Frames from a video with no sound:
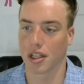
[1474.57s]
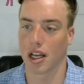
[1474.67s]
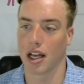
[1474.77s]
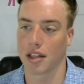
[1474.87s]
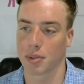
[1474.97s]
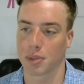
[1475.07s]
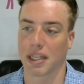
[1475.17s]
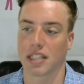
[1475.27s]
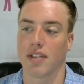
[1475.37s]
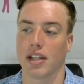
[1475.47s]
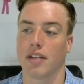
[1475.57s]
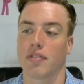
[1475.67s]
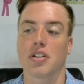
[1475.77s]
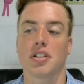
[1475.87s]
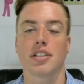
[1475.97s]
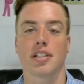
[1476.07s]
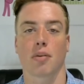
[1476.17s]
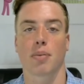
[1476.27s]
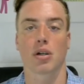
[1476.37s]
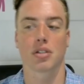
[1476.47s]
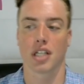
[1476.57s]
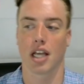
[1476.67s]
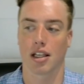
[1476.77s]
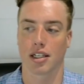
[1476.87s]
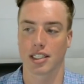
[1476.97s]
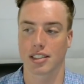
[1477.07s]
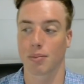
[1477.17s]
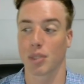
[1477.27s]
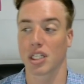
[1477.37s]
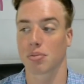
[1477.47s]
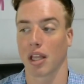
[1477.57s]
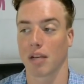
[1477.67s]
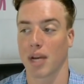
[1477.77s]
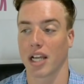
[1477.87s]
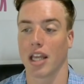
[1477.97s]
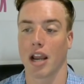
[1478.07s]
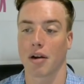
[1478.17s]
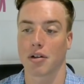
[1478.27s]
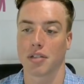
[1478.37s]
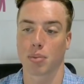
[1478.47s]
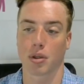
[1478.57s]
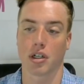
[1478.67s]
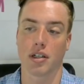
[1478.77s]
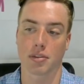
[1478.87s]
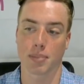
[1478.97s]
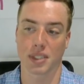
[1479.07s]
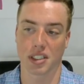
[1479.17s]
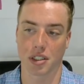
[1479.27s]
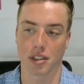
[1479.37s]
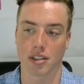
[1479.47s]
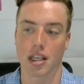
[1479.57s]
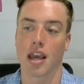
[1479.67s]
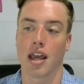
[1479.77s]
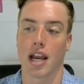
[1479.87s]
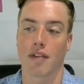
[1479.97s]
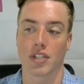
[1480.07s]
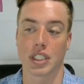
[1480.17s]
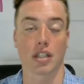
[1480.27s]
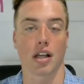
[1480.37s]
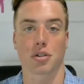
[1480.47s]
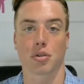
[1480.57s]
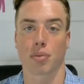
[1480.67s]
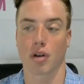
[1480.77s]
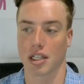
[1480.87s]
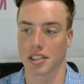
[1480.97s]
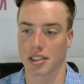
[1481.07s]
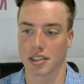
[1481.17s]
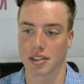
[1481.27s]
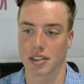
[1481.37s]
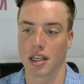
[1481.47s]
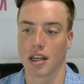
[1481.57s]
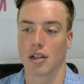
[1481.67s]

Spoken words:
The perspective that differences in our personalities can be explained by inherited predispositions and physiological processes.